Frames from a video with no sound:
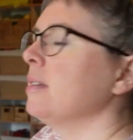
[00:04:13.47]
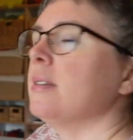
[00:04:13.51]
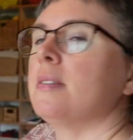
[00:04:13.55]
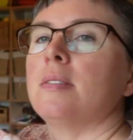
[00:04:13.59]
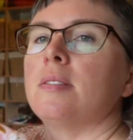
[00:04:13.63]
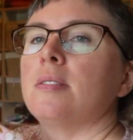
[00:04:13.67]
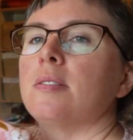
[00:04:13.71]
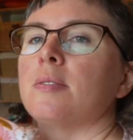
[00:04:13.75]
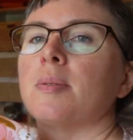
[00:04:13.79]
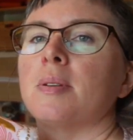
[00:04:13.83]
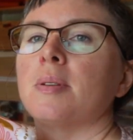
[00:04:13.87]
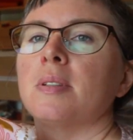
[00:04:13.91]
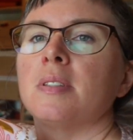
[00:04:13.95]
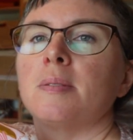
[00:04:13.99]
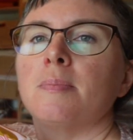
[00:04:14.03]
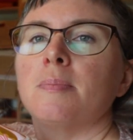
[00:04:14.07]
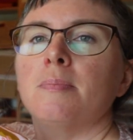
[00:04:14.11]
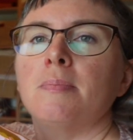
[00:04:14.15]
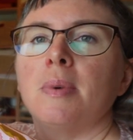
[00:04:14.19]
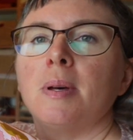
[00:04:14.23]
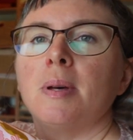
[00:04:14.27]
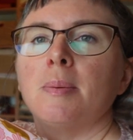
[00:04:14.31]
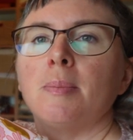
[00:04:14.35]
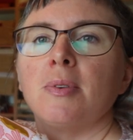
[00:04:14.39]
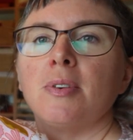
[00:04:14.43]
This one's
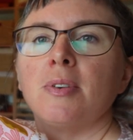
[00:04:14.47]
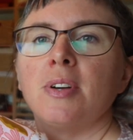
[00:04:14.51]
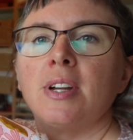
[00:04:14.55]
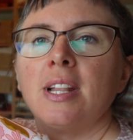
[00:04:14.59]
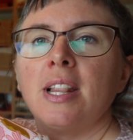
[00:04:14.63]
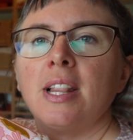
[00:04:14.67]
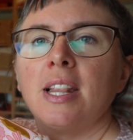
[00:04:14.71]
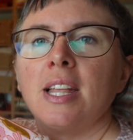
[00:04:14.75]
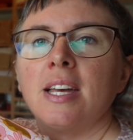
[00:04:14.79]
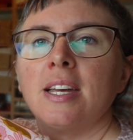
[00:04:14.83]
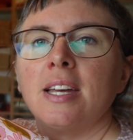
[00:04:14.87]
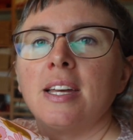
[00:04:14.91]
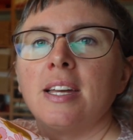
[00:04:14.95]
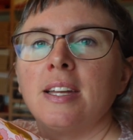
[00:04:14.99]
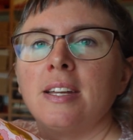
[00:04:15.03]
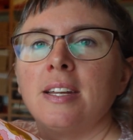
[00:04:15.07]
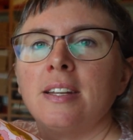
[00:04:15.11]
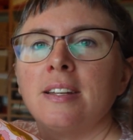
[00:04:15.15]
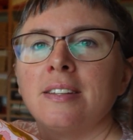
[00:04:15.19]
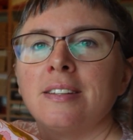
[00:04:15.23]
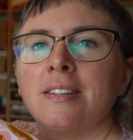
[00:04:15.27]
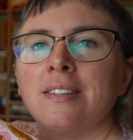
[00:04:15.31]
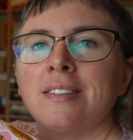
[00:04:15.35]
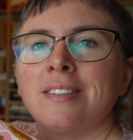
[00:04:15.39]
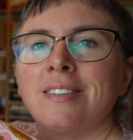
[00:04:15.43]
memory
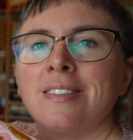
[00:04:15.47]
lane.